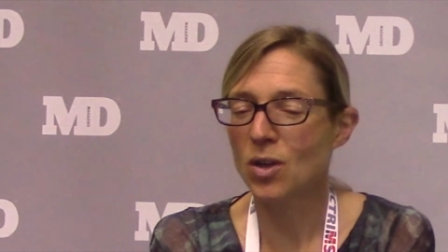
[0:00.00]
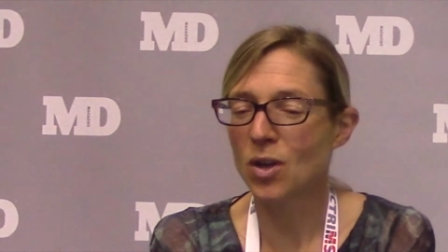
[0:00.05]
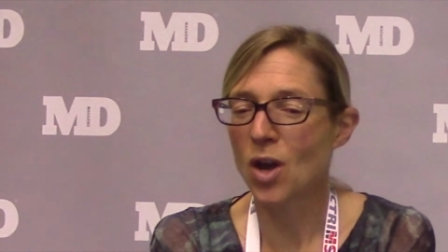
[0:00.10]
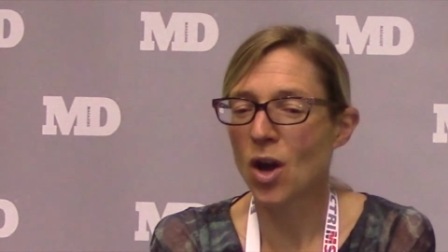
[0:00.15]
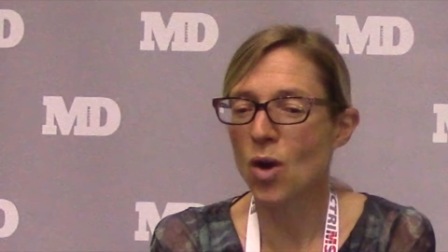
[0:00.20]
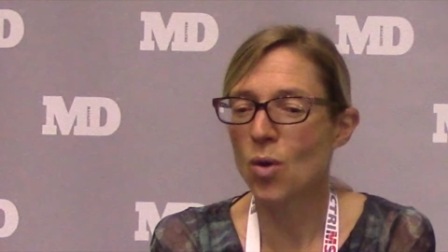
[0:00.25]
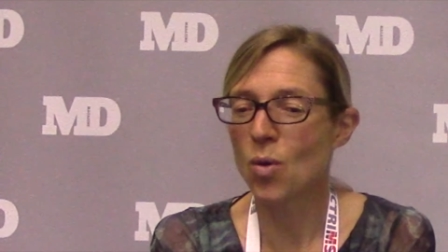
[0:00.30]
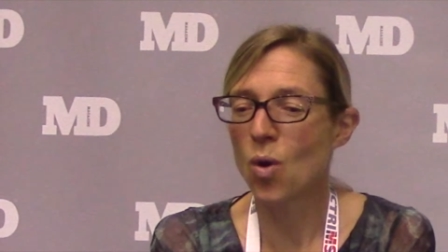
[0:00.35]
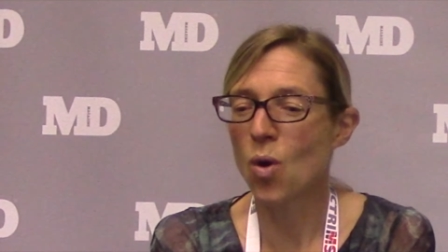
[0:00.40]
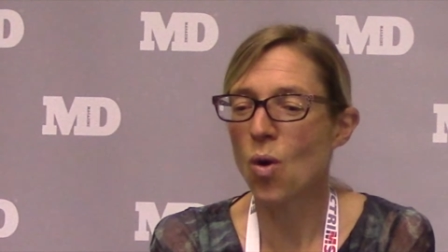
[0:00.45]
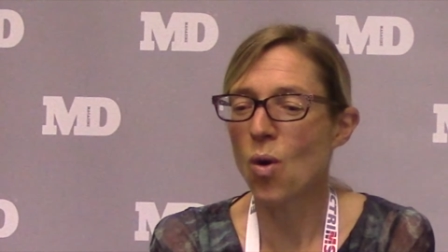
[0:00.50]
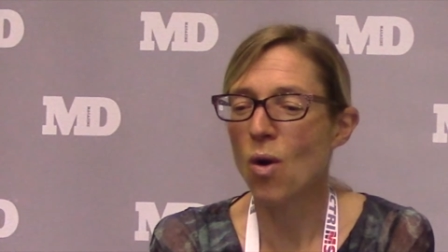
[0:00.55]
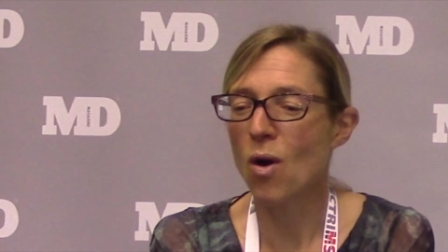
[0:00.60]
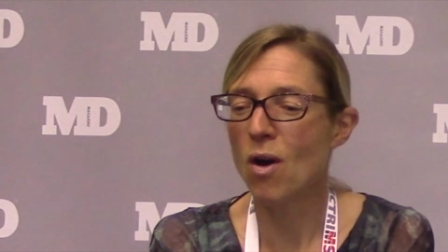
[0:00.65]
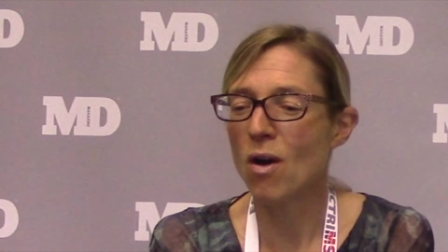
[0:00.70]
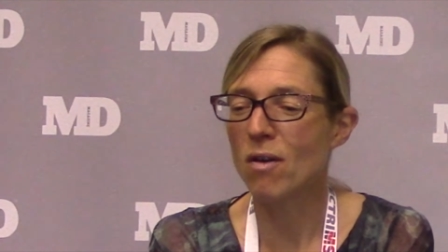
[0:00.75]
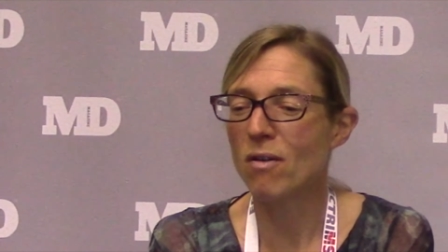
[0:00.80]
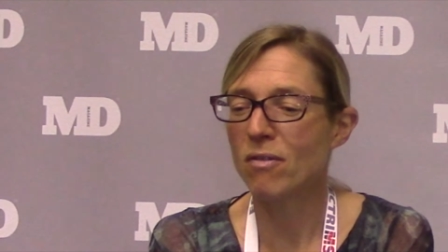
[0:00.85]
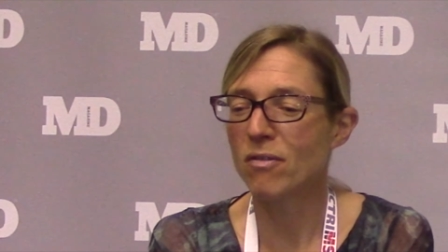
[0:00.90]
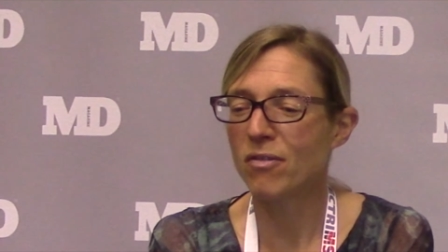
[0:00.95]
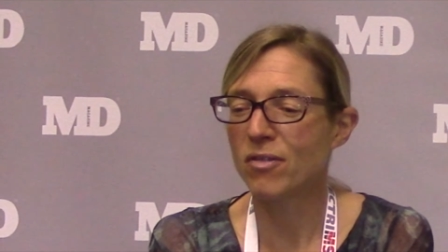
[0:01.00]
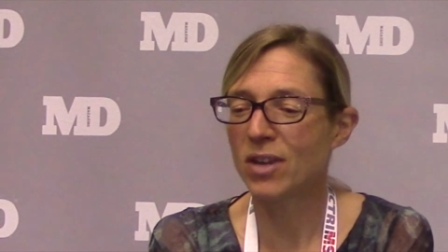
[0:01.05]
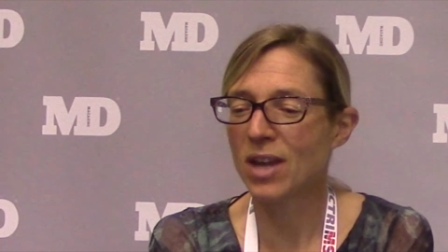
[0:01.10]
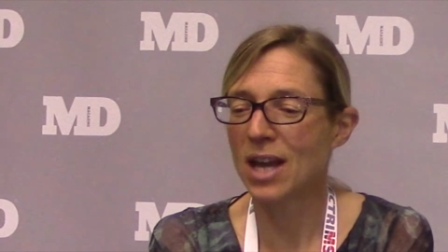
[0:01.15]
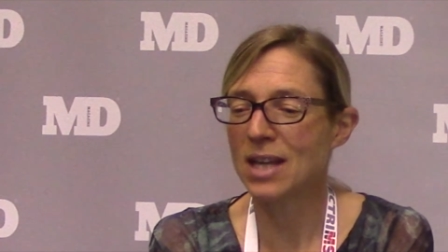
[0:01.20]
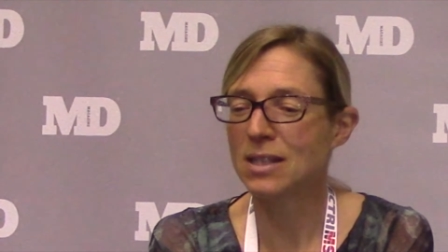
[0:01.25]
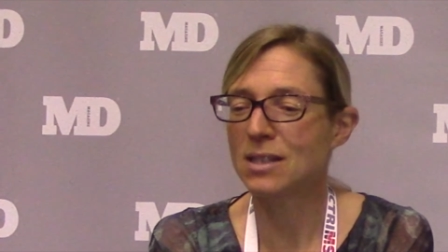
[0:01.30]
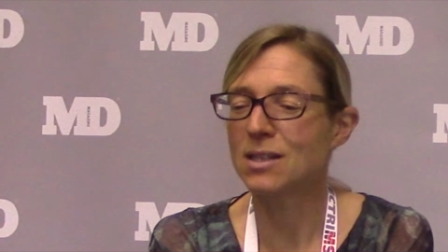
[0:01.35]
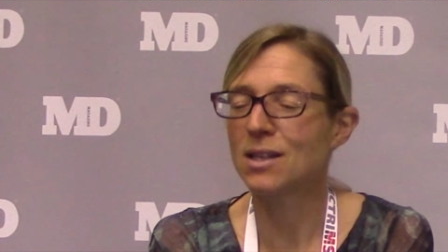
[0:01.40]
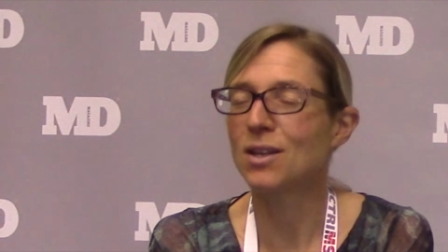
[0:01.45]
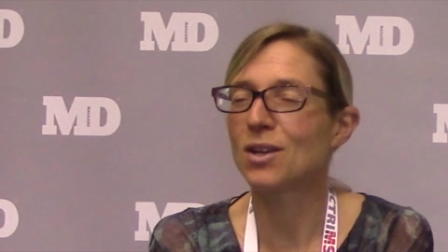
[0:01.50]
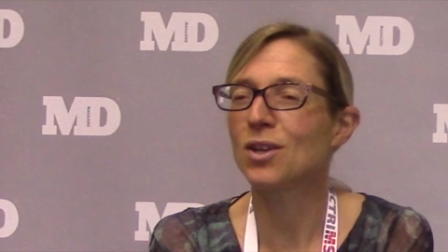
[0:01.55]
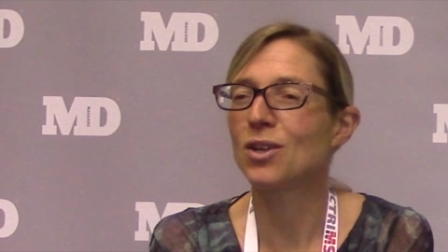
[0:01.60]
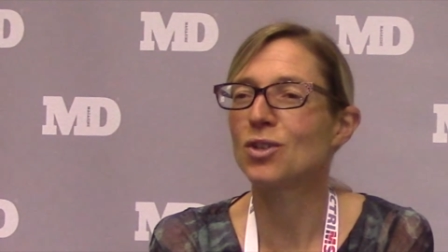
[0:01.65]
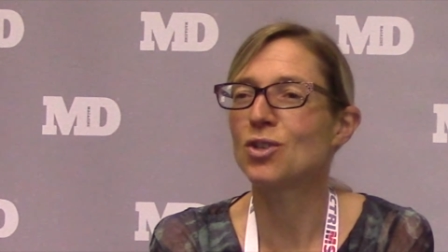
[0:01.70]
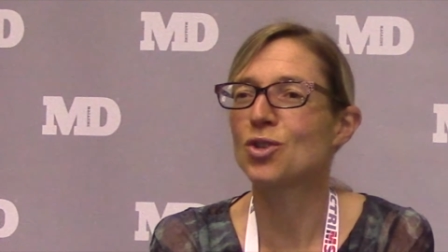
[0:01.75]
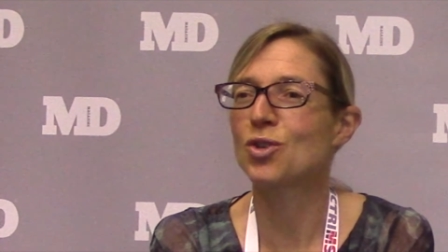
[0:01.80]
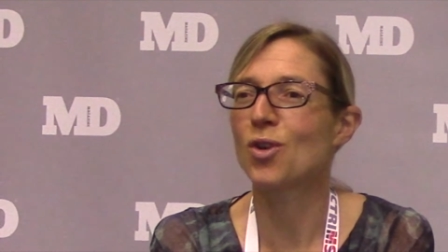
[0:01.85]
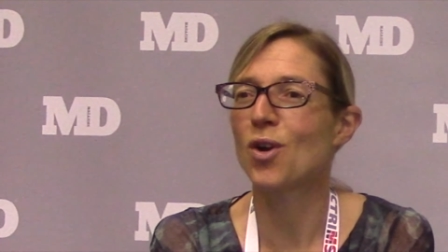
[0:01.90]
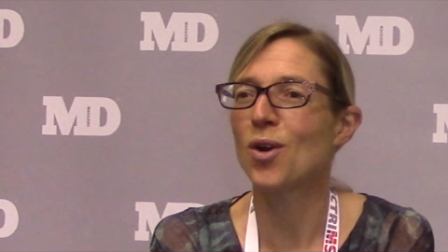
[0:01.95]
cohort of cases and
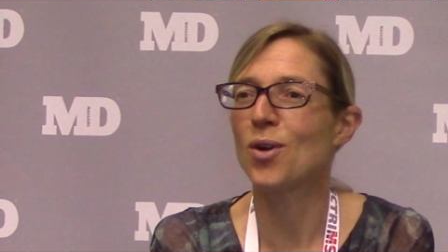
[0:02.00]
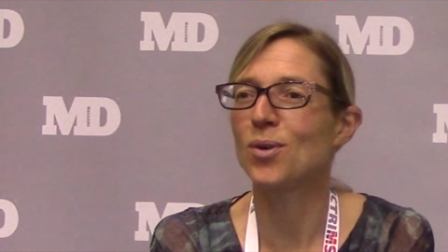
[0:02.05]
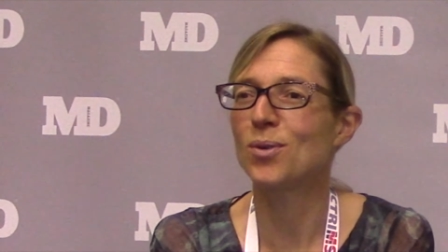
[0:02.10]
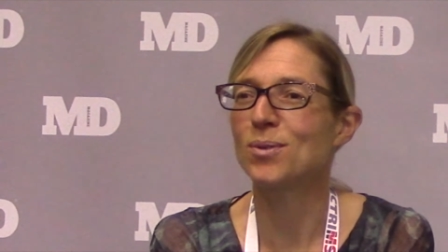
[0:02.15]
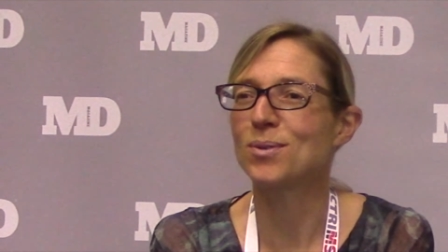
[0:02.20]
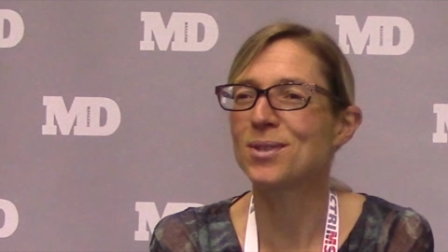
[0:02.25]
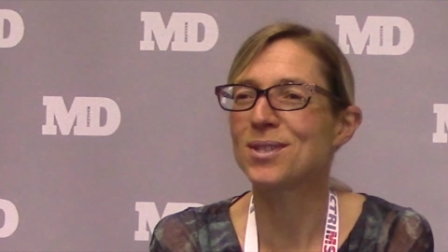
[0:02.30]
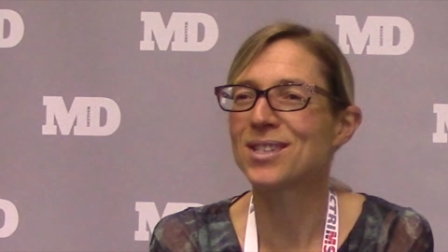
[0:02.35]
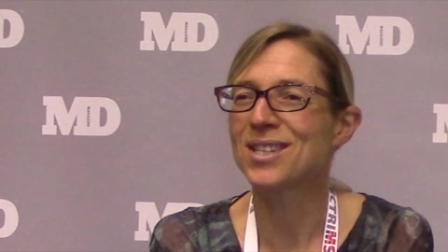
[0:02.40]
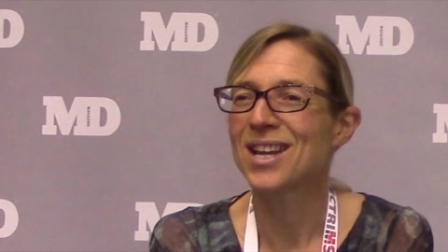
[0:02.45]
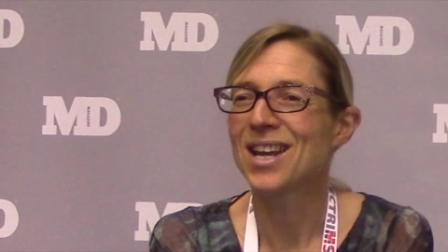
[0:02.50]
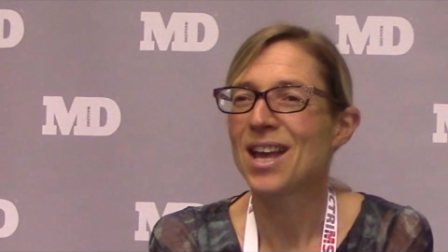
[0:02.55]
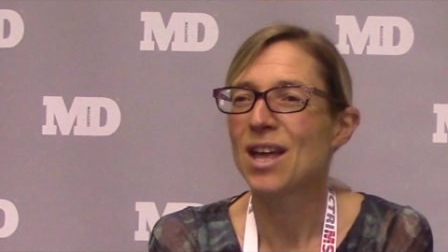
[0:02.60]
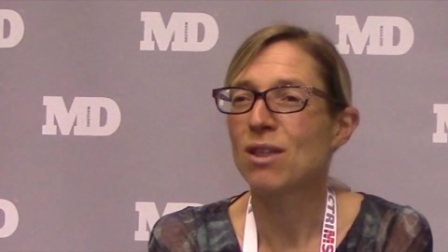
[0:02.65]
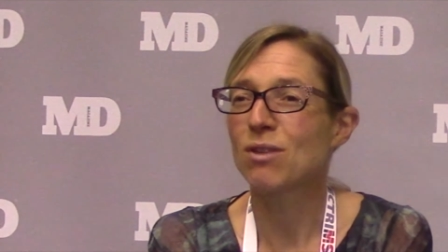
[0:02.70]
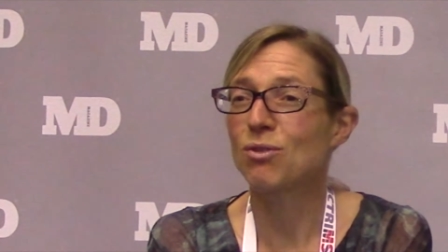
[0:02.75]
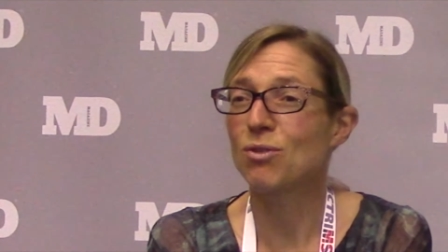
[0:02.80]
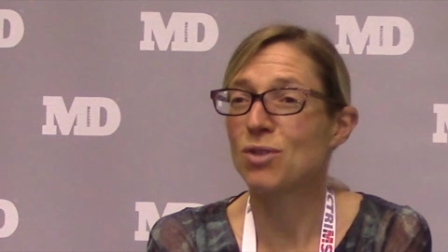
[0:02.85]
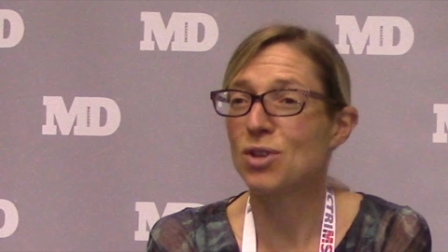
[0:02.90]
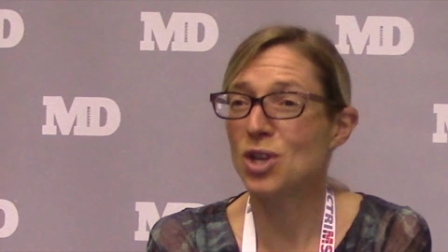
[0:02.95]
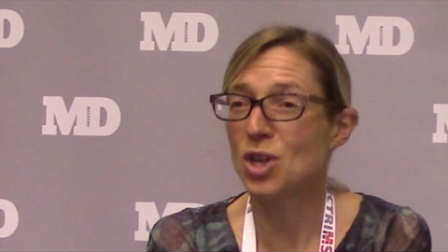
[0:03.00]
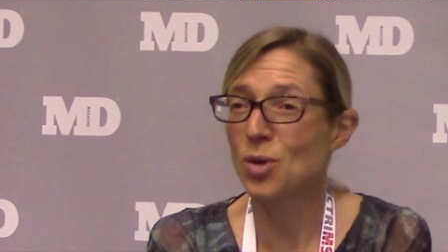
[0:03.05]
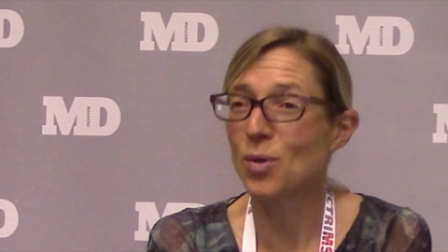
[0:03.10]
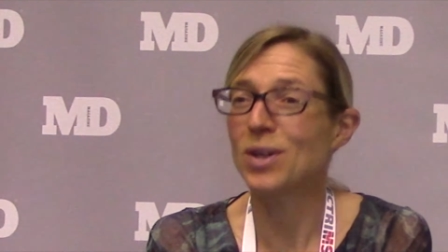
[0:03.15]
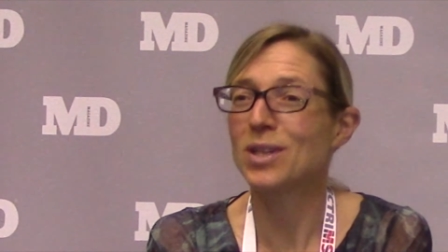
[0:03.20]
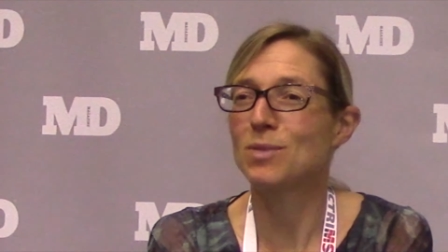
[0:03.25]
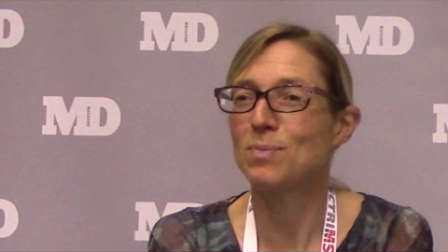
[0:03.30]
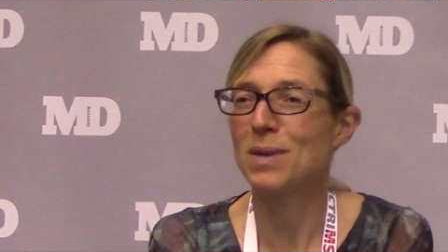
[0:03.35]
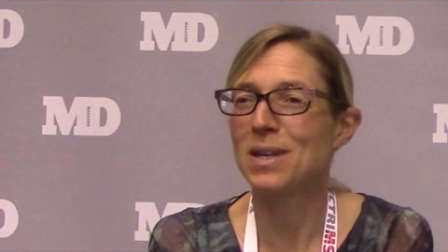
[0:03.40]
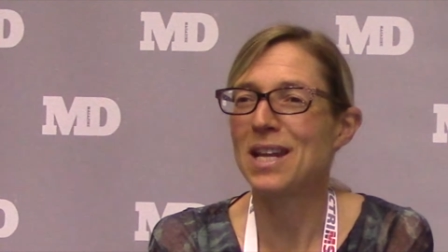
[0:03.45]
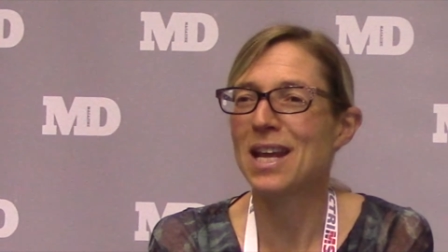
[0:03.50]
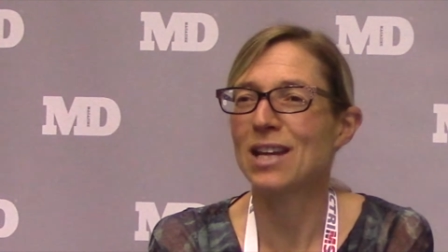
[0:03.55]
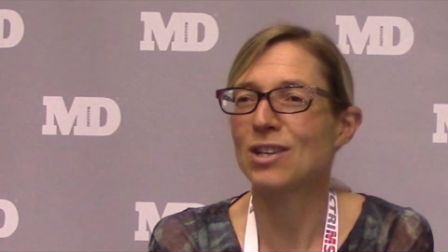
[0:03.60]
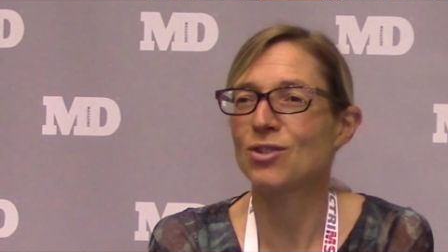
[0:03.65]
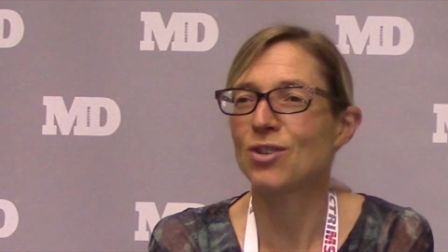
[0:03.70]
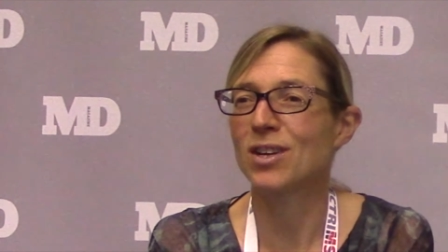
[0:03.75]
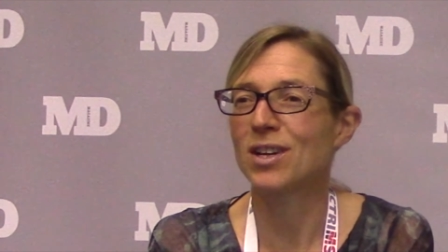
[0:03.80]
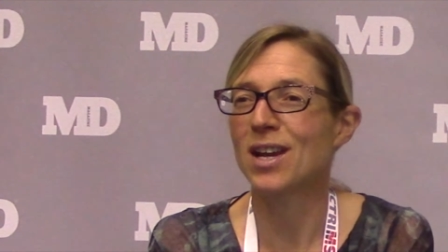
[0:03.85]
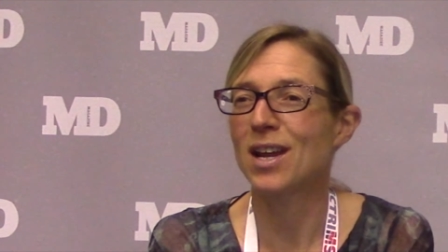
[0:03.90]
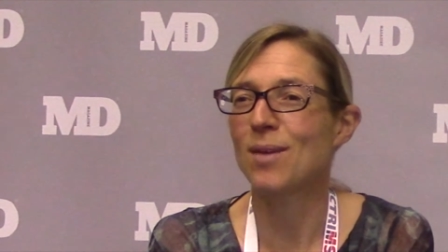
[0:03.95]
controls through the US
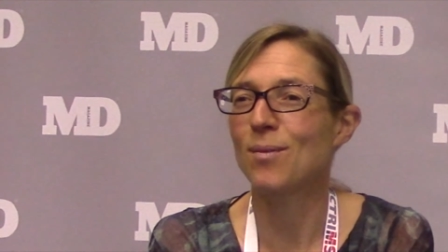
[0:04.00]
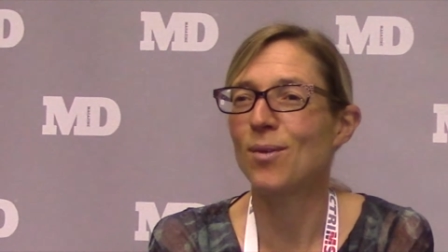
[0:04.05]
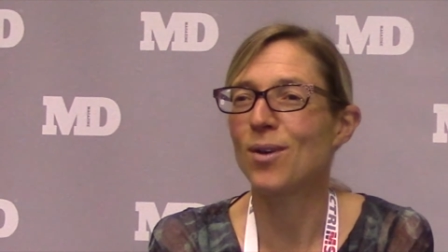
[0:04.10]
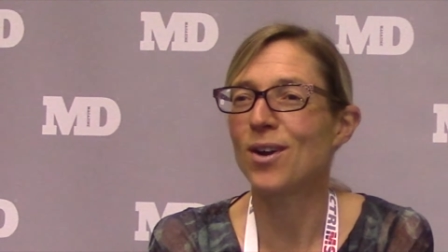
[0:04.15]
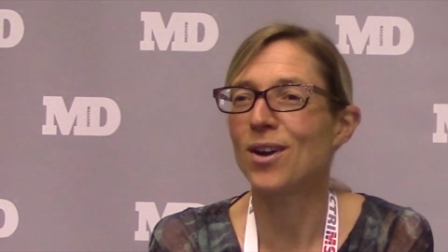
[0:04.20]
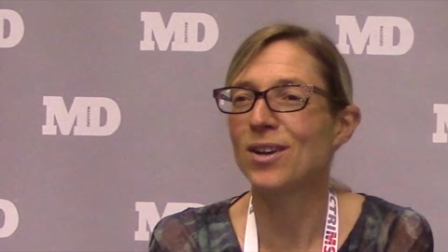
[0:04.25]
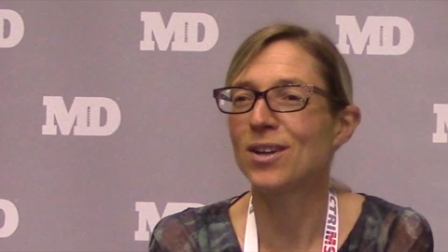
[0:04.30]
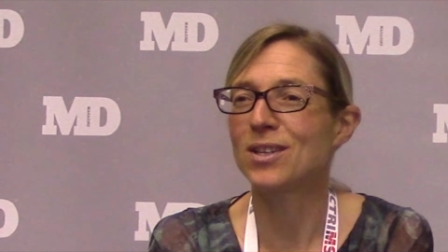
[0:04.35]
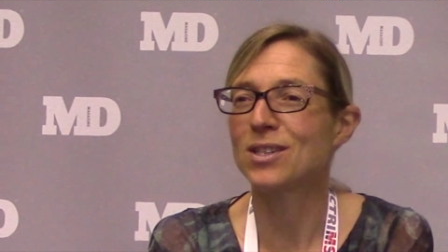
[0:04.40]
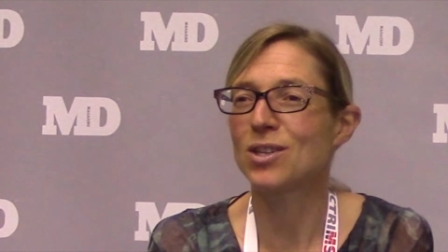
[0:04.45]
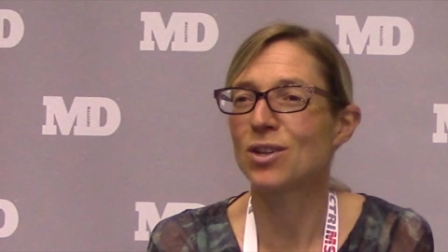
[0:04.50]
Pediatric Network,